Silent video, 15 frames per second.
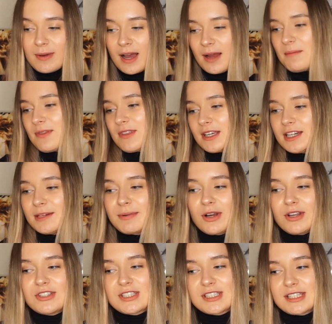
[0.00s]
I'm thinking
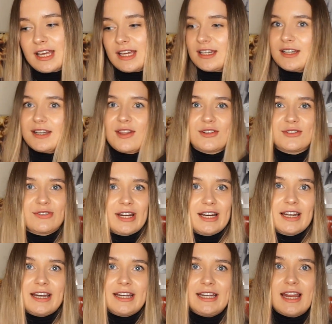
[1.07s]
about just getting another ring
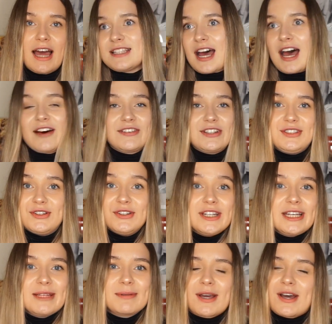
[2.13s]
light to have at
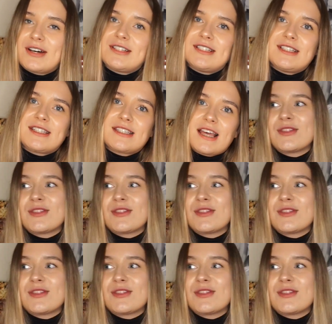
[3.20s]
uni because